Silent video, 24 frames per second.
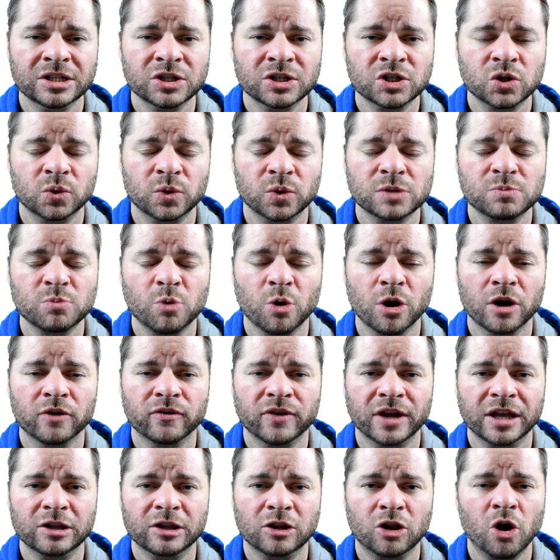So he's more of
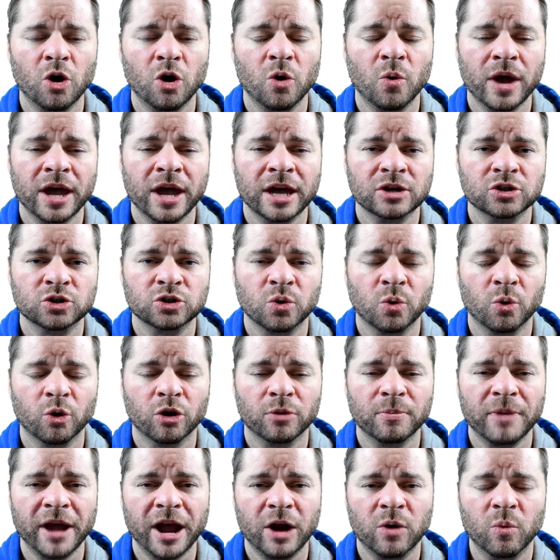a low-end
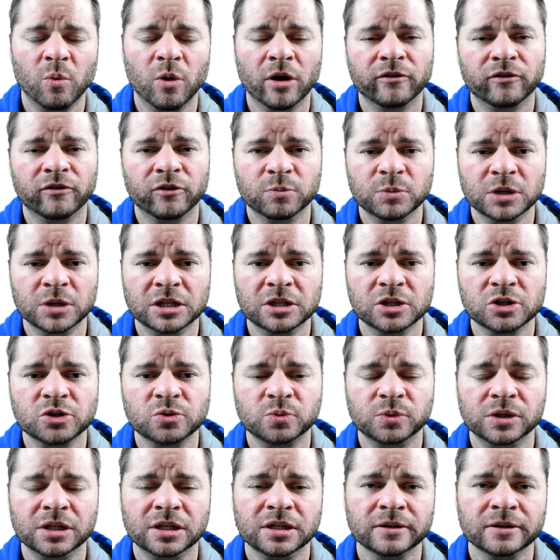quarterback one for me
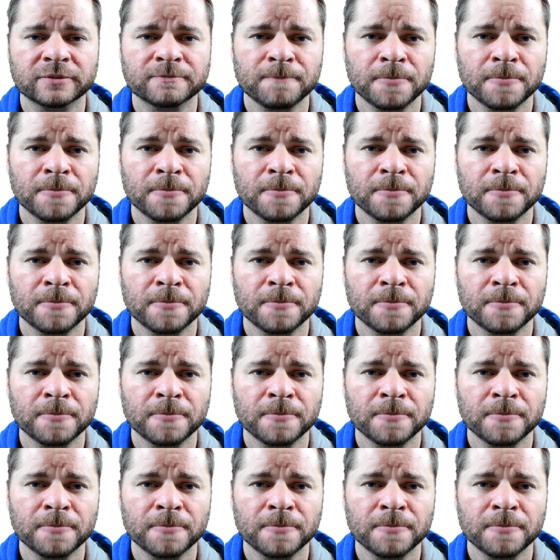this week.